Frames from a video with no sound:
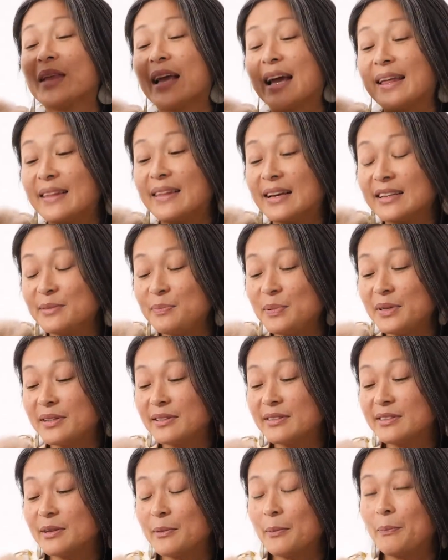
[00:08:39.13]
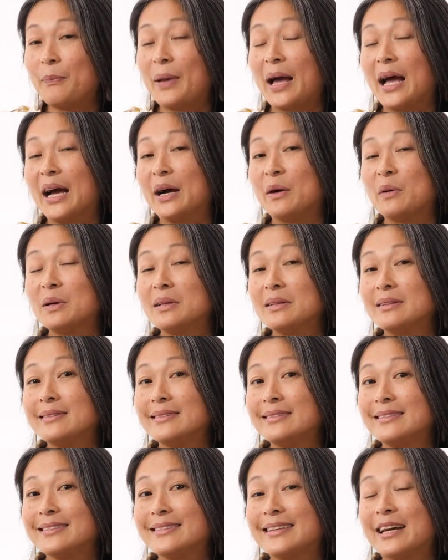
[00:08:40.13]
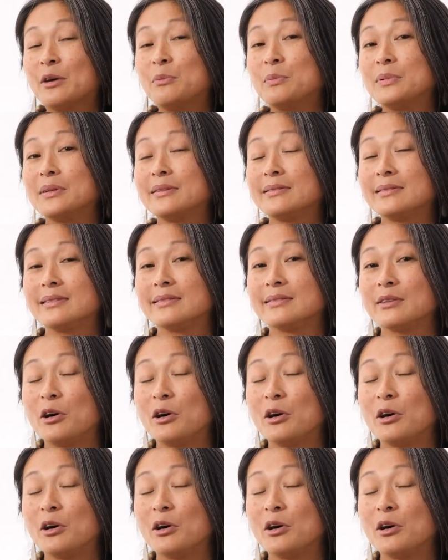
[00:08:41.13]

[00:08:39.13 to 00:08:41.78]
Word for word: and that's because powerlessness, helplessness,